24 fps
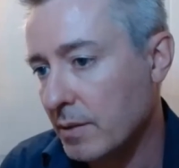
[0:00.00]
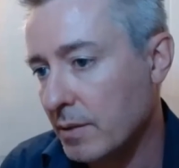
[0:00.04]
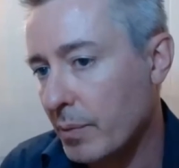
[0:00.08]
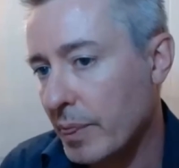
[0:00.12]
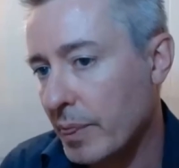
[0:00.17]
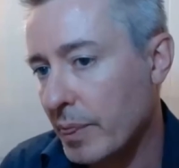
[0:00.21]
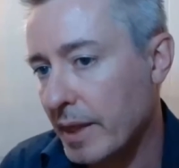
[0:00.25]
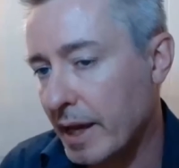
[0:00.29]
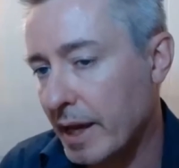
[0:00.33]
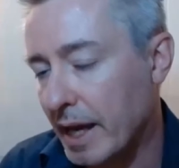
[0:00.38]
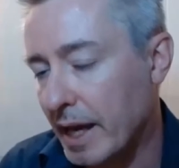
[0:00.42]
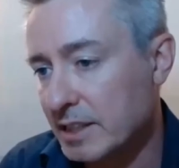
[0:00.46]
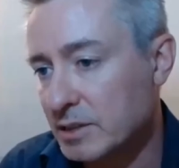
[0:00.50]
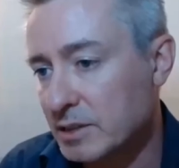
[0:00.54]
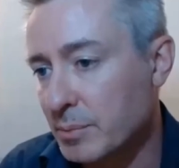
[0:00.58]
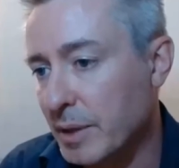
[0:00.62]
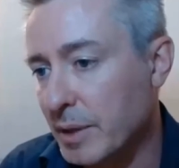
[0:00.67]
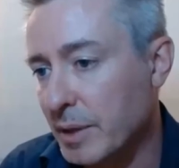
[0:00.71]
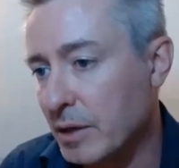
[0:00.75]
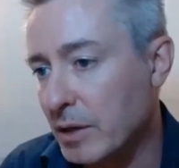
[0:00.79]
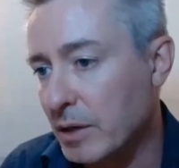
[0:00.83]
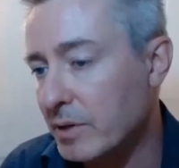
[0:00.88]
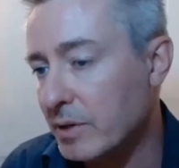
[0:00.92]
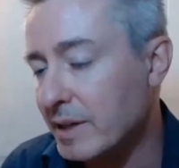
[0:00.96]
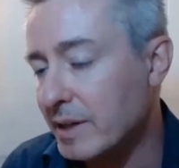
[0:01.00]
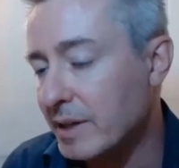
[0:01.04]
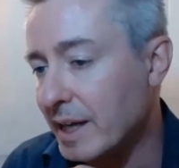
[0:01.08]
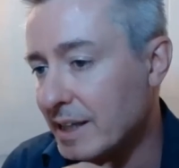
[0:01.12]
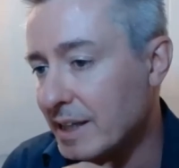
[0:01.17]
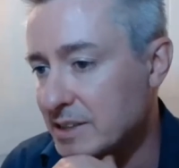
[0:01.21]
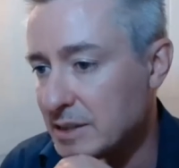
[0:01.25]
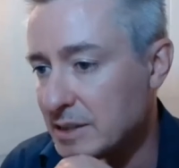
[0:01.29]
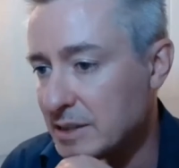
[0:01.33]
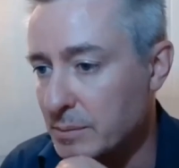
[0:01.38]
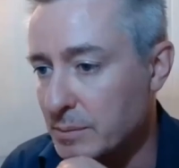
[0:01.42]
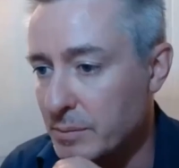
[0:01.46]
at about
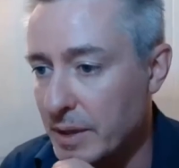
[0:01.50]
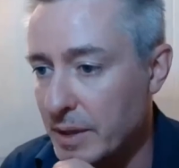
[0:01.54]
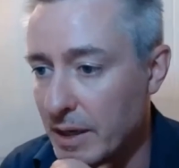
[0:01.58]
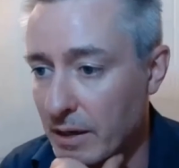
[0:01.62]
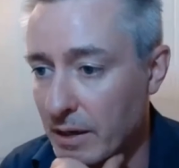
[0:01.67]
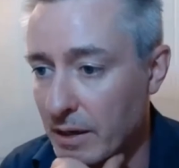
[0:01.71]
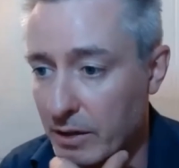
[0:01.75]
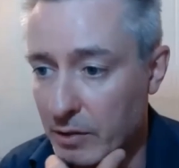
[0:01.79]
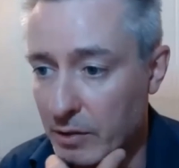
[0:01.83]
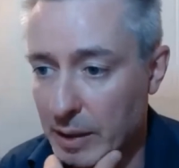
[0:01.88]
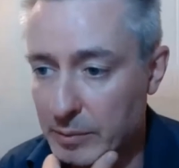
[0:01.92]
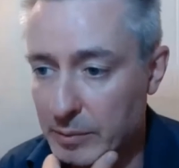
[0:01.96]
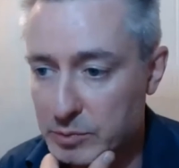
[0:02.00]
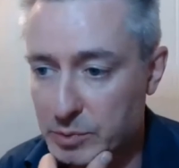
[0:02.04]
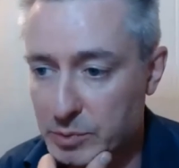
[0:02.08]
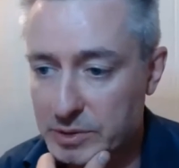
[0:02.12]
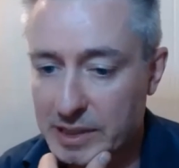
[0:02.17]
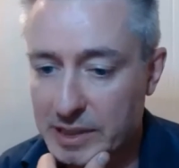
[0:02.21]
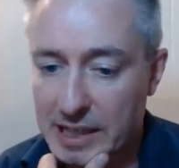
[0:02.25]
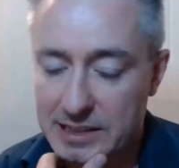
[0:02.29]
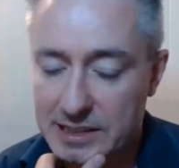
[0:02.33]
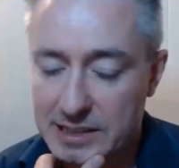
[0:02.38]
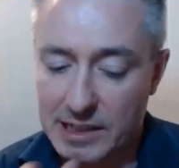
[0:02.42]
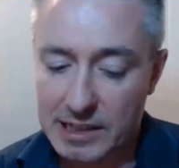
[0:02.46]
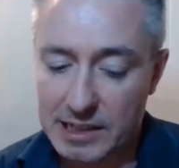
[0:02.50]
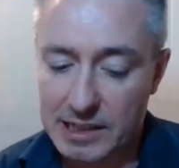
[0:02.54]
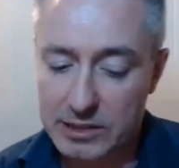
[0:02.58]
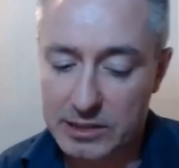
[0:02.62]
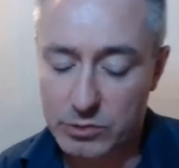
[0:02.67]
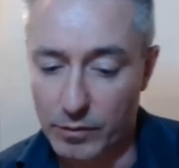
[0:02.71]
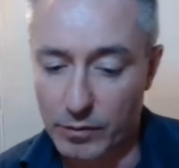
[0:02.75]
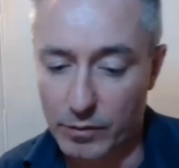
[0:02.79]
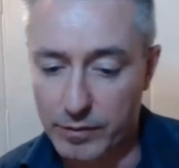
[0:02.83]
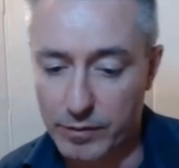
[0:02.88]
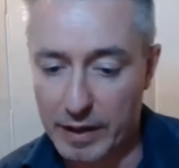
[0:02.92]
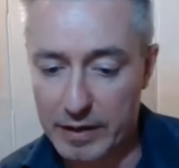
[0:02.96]
90 milligrams per deciliter
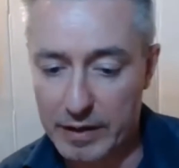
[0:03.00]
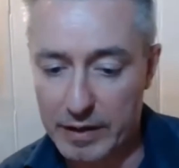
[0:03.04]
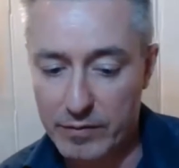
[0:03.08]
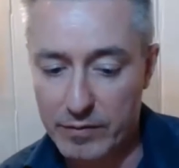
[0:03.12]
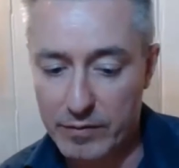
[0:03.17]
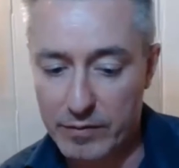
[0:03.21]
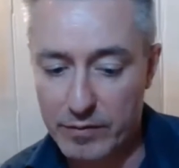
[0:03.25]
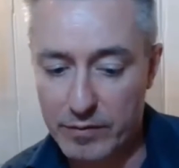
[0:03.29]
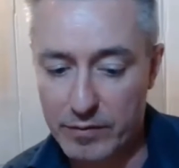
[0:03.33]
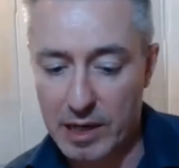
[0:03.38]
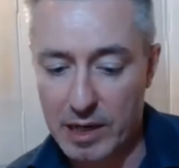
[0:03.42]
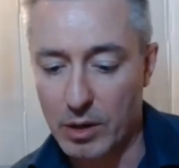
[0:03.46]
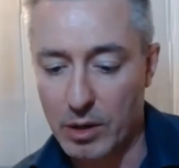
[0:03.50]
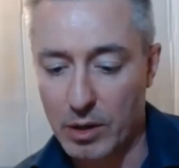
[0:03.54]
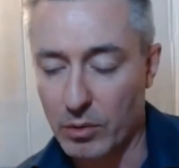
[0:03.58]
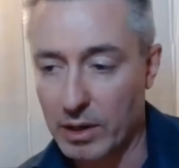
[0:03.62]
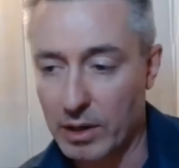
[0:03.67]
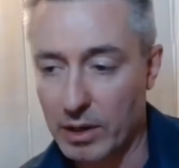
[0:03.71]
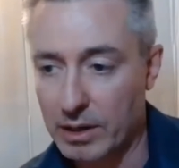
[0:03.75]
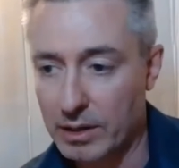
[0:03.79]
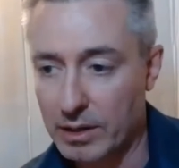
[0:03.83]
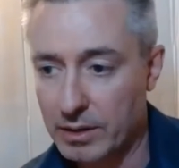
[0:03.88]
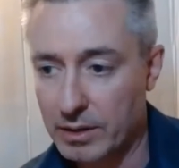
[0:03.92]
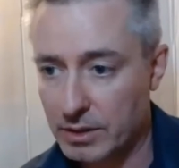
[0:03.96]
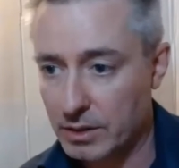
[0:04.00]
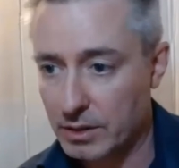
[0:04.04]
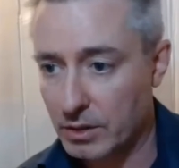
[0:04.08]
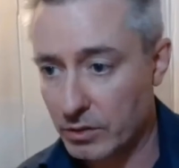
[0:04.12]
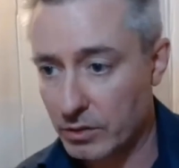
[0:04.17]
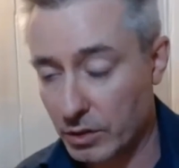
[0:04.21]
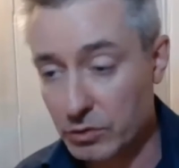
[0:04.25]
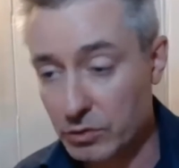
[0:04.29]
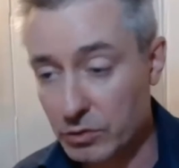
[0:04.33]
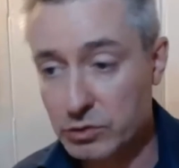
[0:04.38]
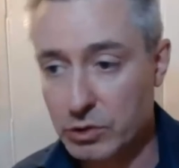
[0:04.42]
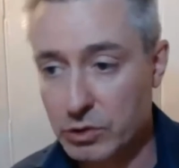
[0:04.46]
or 5 millimolar,
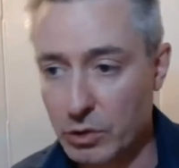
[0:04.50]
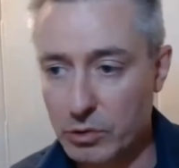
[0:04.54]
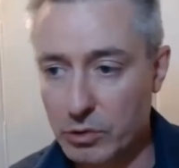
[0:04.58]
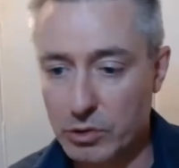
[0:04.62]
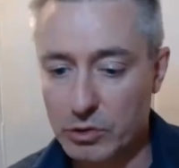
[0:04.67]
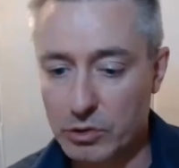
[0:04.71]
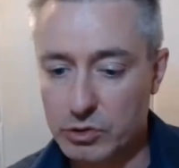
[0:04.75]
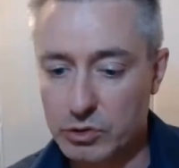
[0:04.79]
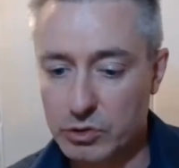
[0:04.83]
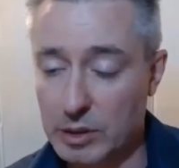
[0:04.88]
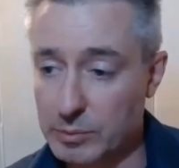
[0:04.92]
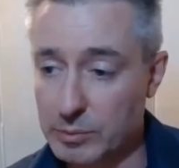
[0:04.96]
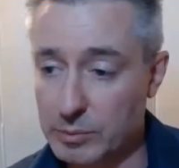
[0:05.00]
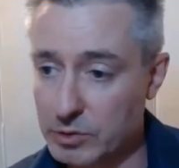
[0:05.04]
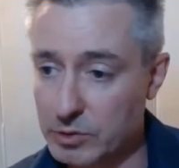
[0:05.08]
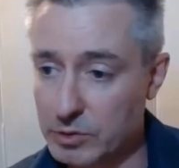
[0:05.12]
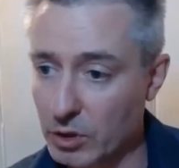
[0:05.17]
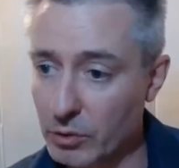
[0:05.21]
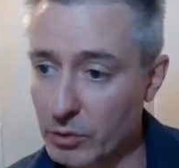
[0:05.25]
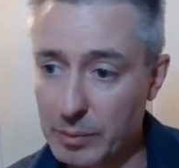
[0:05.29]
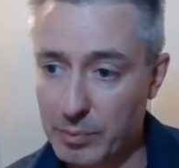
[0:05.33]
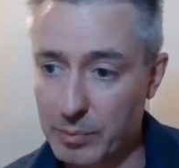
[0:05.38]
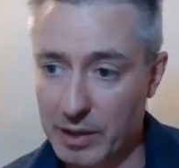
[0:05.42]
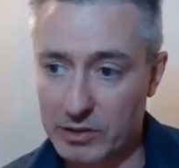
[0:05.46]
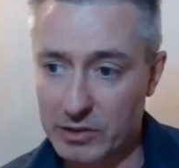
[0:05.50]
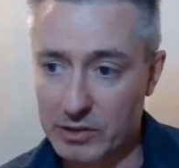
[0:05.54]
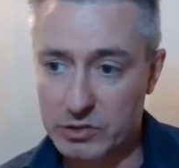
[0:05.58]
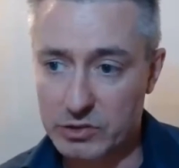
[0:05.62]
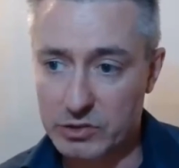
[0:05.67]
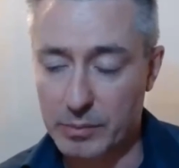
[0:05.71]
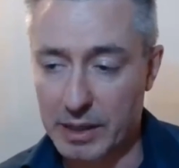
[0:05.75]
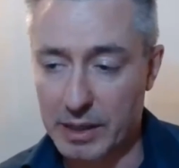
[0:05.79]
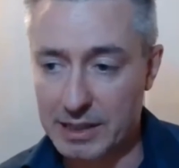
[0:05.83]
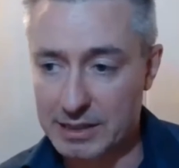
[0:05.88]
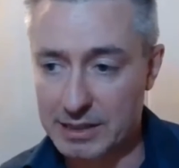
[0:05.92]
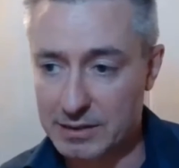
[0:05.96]
those glucose strips are only plus or
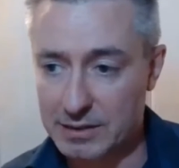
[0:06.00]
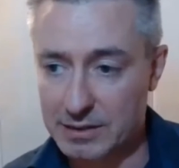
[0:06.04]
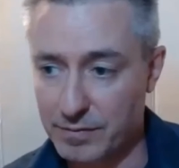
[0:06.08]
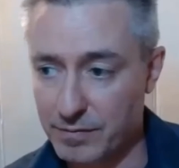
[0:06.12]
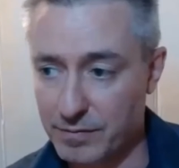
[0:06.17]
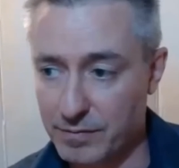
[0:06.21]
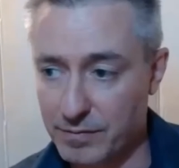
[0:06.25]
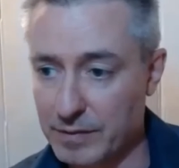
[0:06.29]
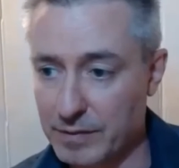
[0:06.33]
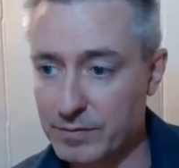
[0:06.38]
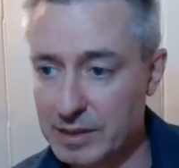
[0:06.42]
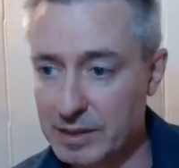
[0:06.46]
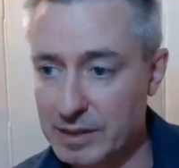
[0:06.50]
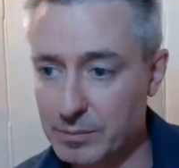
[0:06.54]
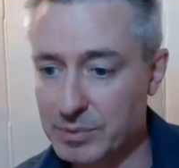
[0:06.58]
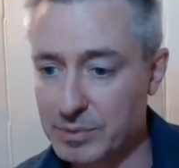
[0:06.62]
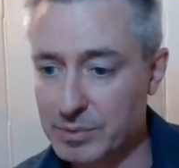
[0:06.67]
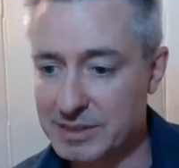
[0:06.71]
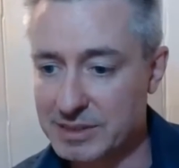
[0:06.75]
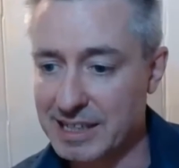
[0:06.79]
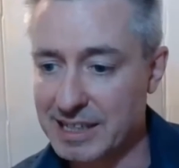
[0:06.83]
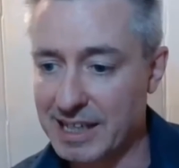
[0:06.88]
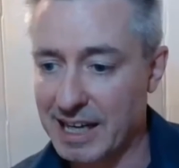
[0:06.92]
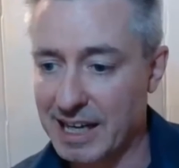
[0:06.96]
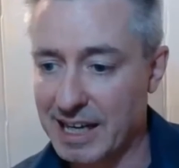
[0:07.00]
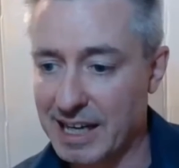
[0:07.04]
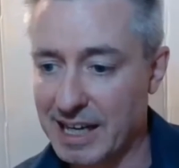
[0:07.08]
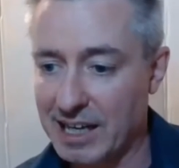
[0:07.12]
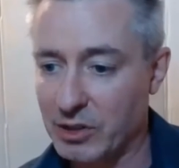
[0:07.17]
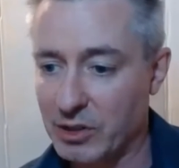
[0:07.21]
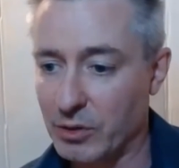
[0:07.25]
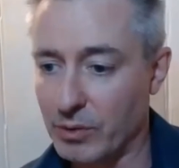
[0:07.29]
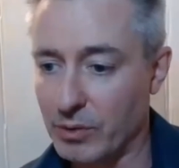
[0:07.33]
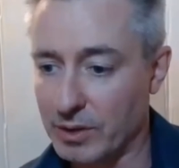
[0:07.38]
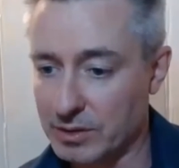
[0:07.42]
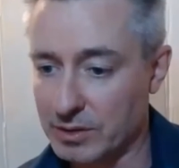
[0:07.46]
minus 15%
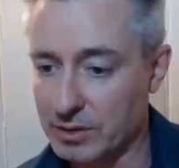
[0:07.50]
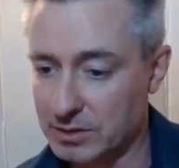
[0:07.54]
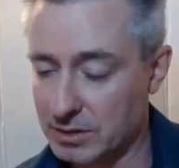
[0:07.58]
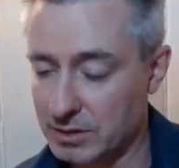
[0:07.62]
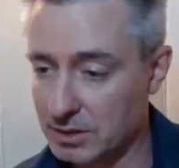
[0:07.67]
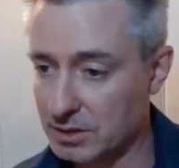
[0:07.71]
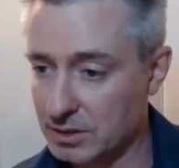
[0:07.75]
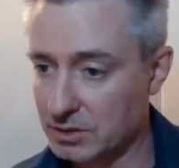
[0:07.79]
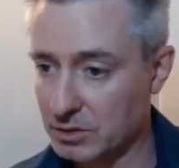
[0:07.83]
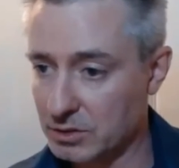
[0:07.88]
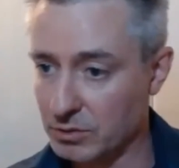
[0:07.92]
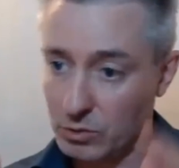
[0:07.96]
accurate. So